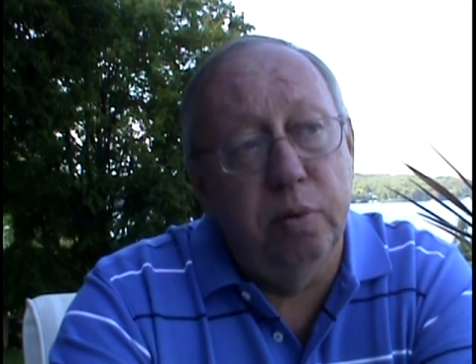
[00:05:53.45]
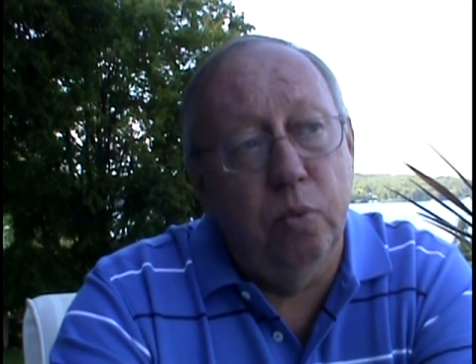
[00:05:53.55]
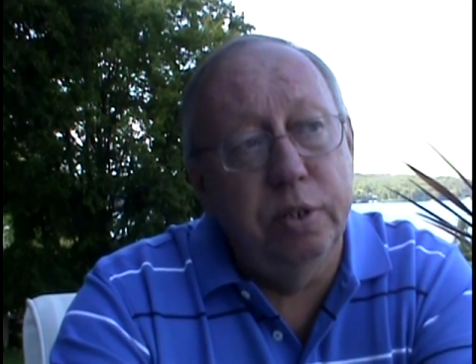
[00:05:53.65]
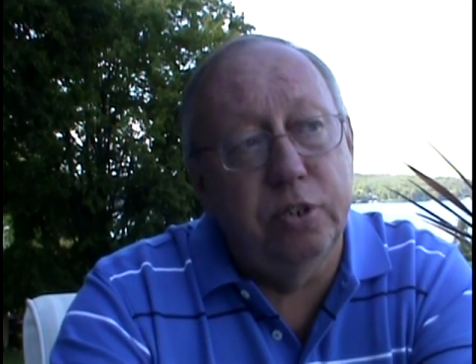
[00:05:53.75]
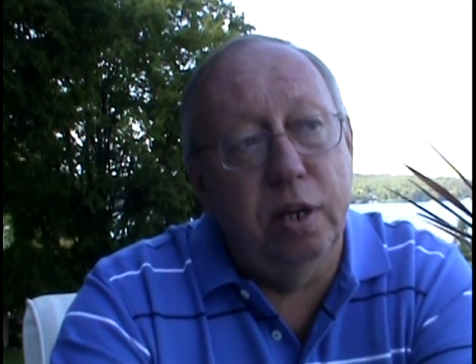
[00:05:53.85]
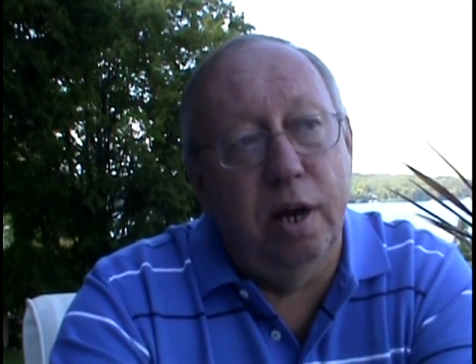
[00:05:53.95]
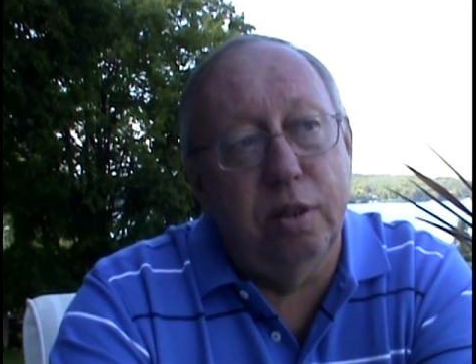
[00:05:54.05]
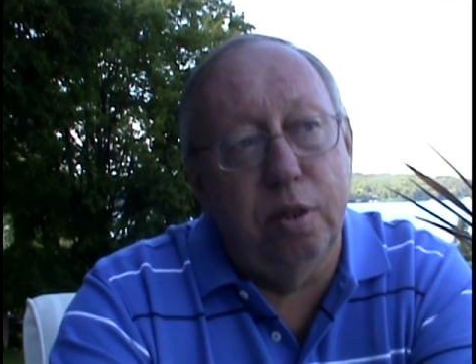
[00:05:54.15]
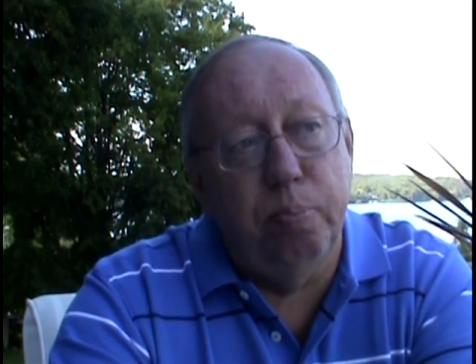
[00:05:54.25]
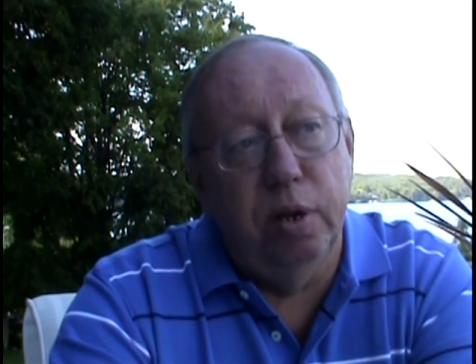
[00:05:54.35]
And once they
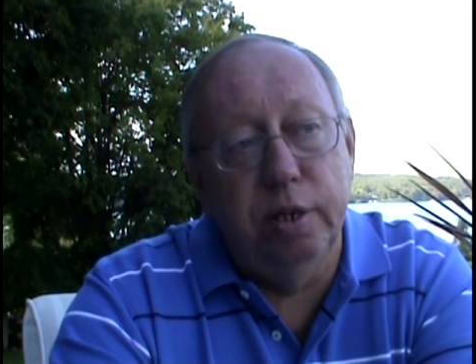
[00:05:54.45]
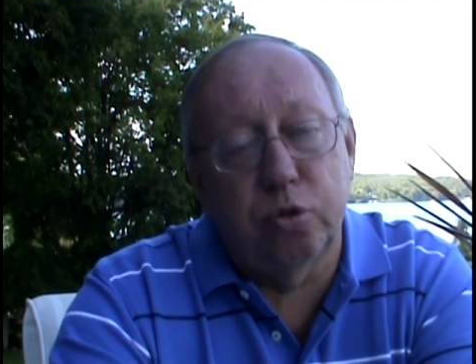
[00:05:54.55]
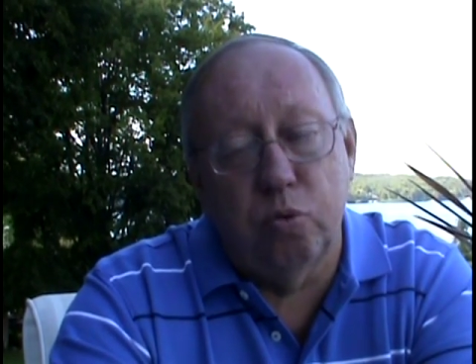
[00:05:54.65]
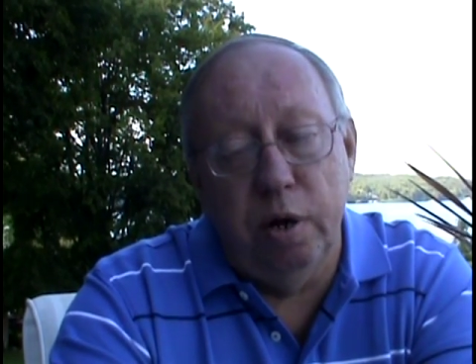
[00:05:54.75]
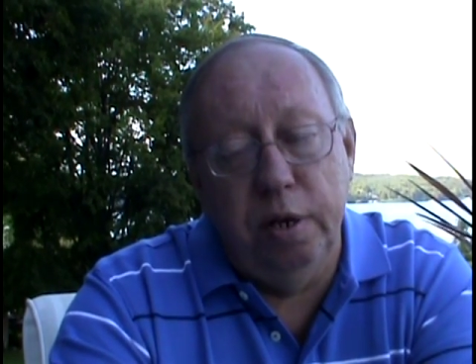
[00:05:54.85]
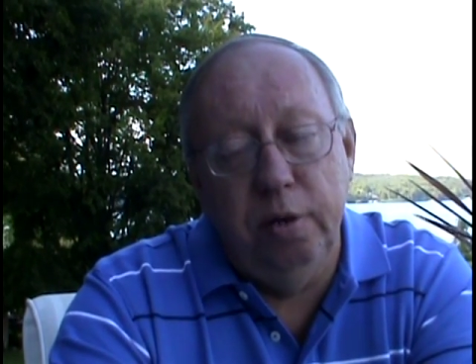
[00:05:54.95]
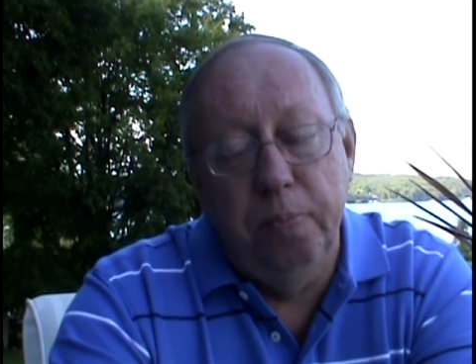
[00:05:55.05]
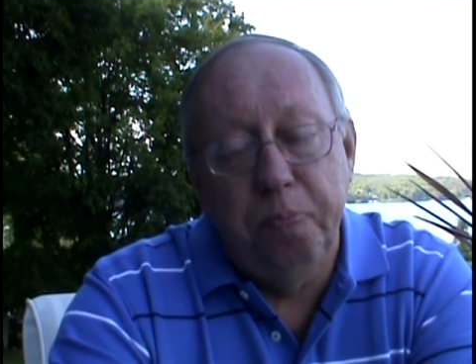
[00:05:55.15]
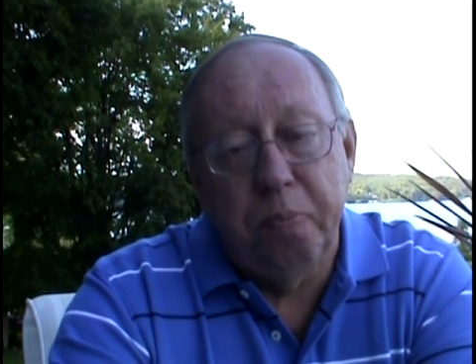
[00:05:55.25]
got the place running,